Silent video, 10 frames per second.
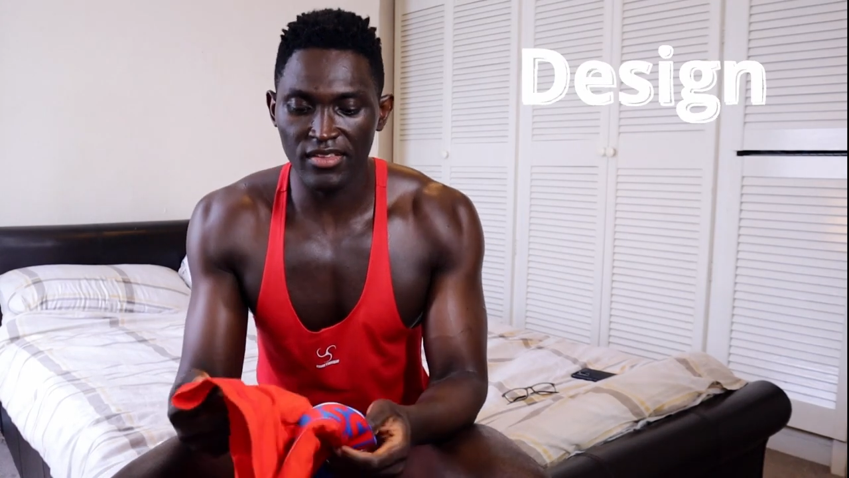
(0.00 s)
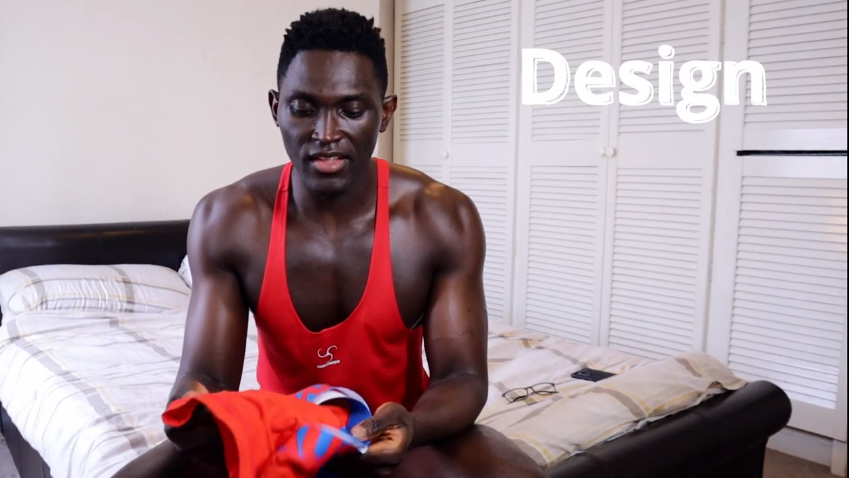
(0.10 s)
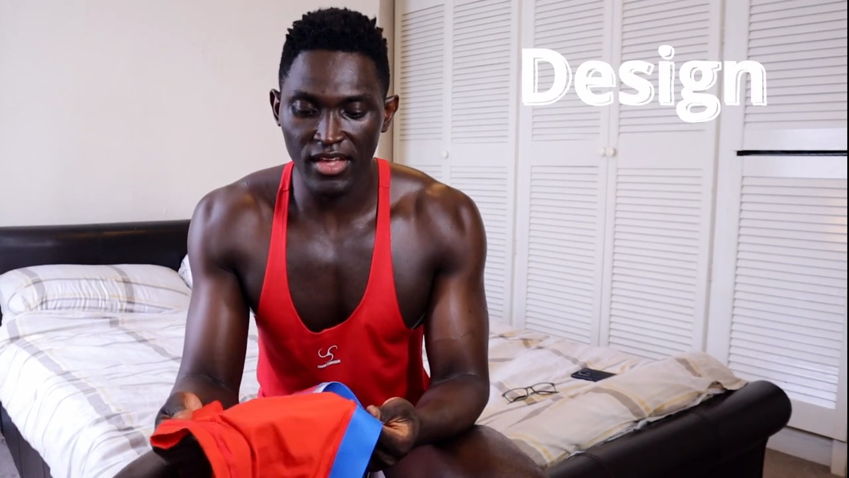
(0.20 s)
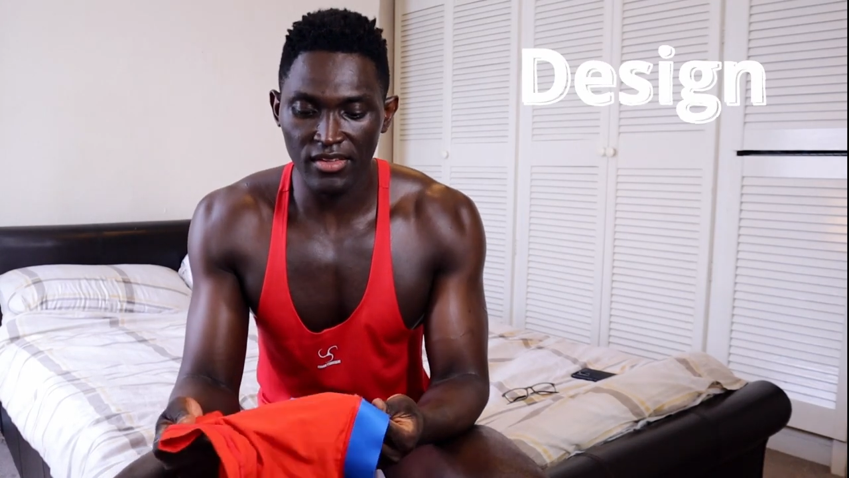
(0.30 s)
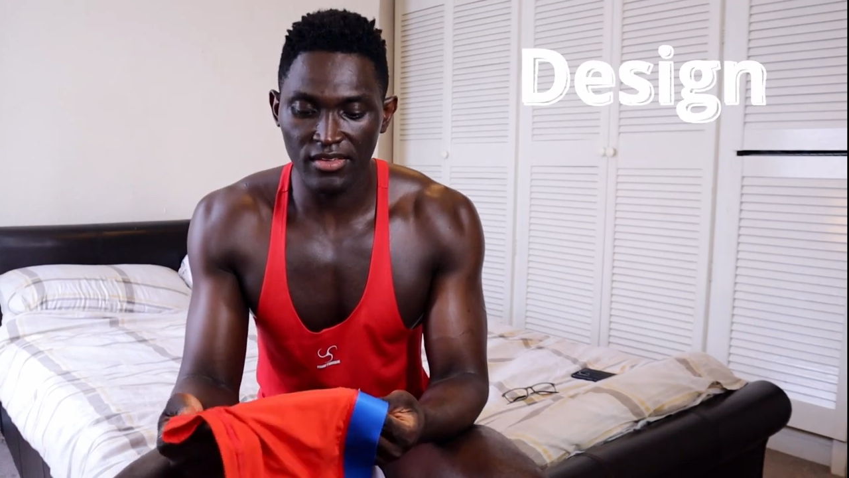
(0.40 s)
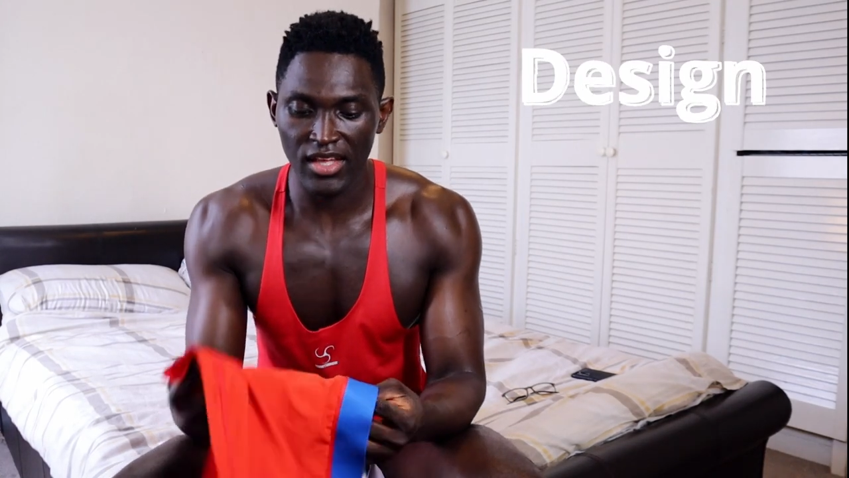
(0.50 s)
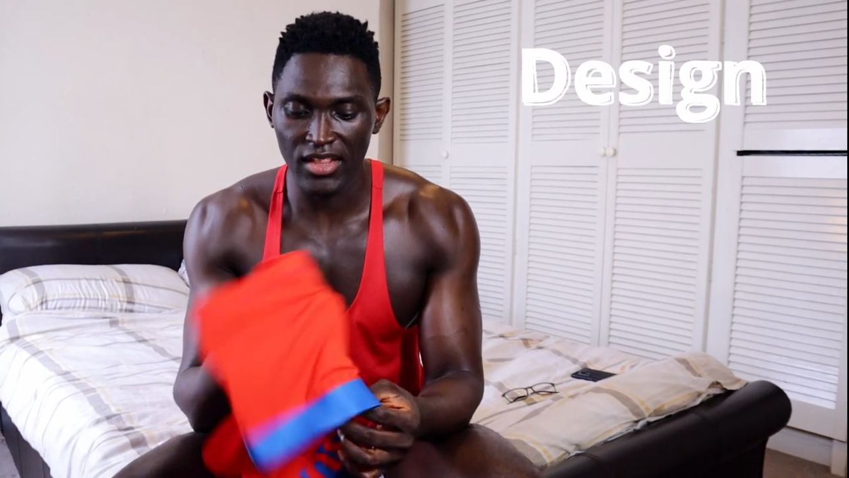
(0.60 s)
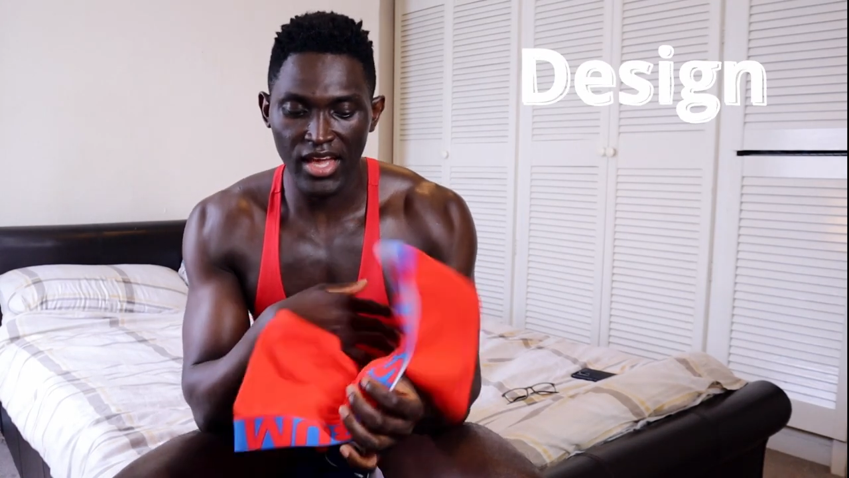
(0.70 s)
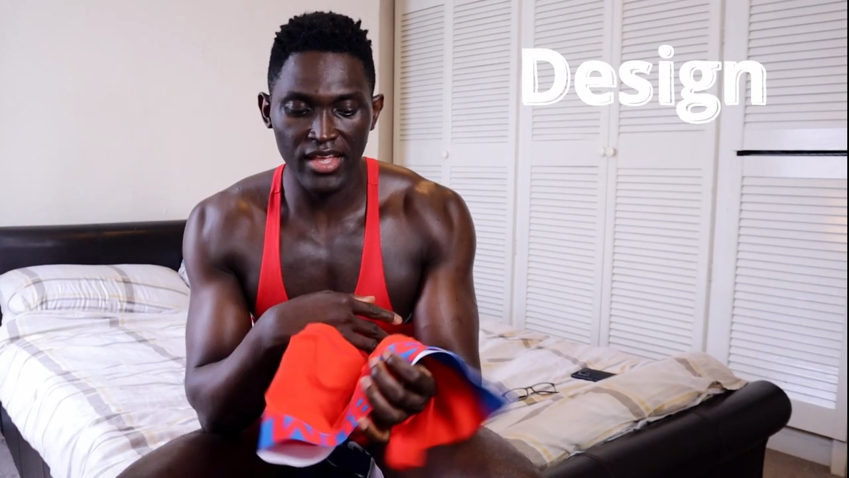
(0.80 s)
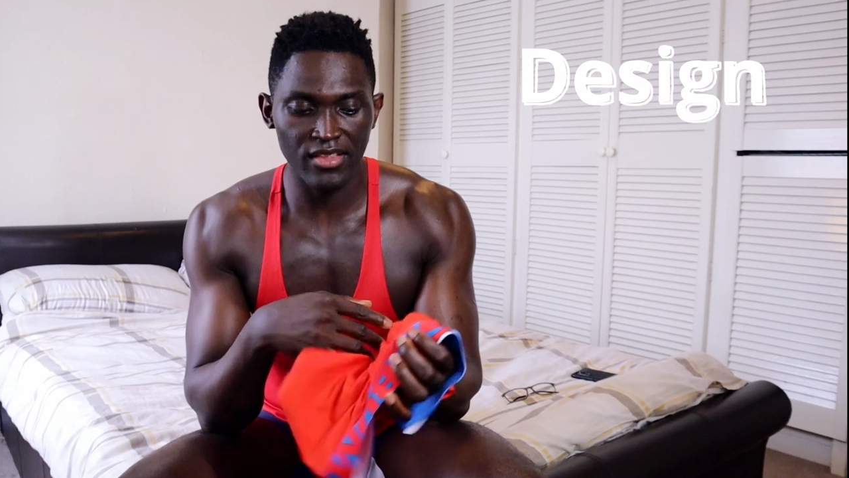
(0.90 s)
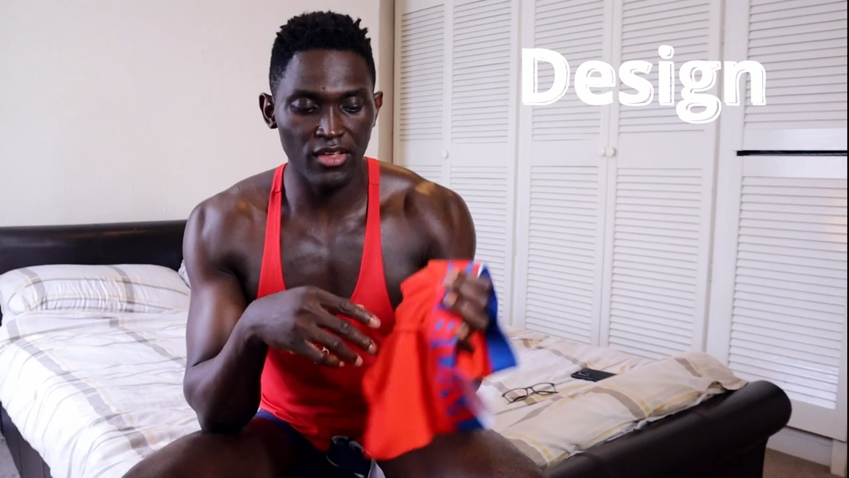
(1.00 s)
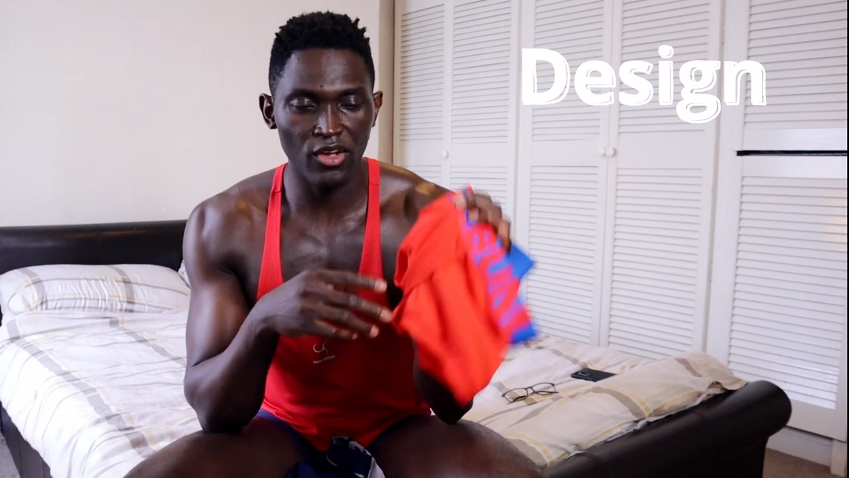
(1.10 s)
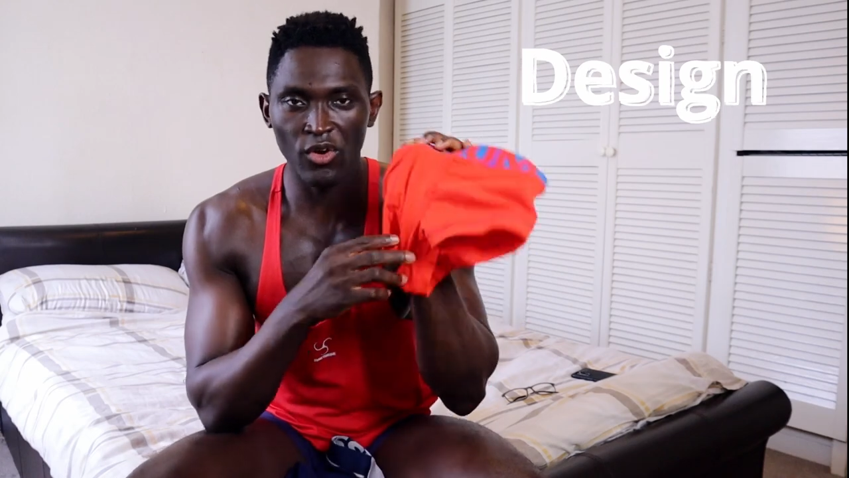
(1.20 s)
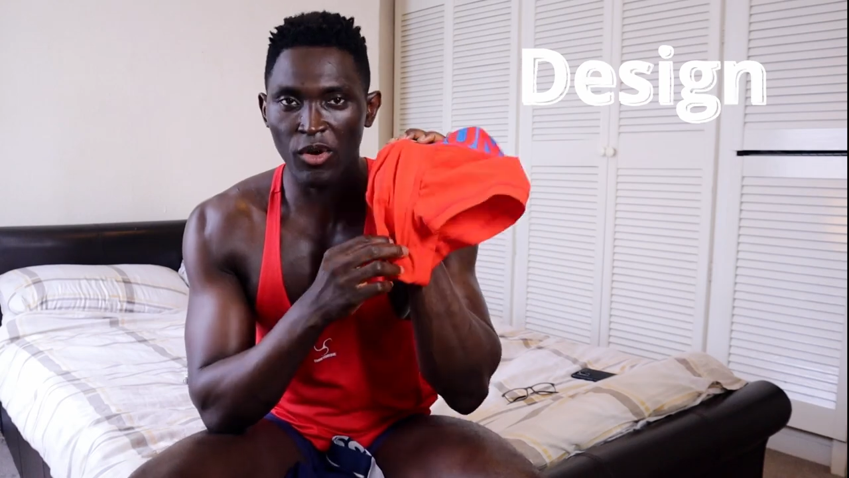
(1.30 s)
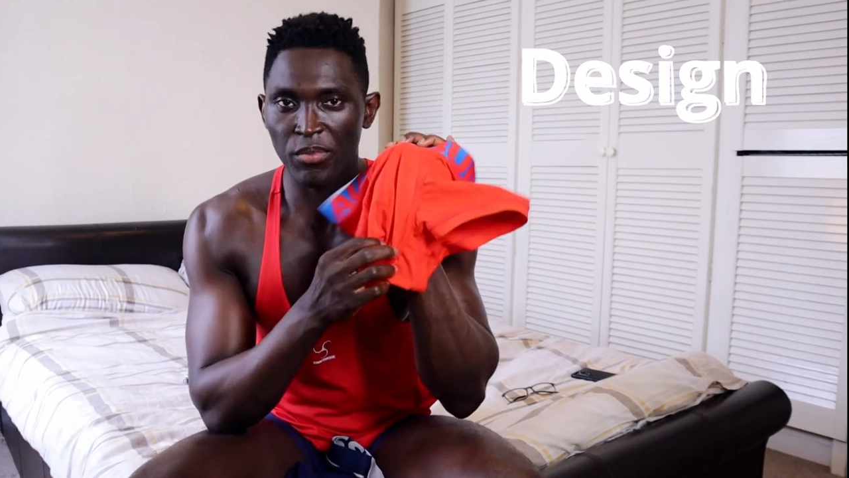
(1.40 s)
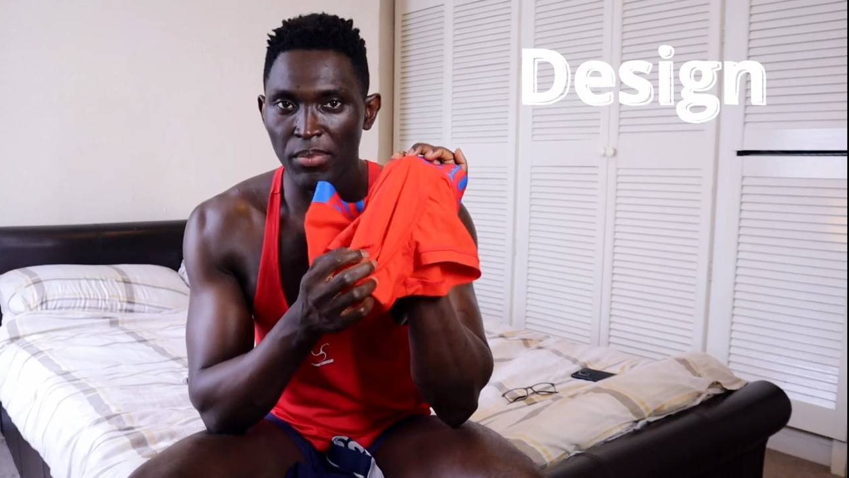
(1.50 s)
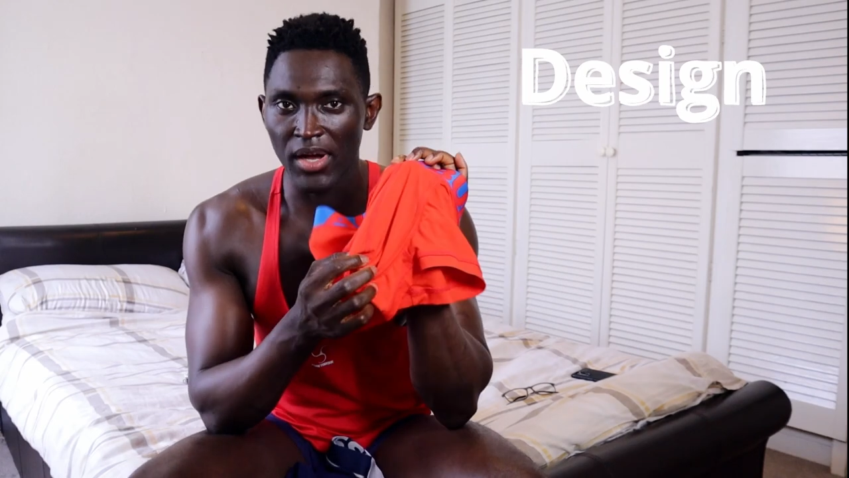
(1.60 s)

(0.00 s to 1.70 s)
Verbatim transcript: is nice I like the cup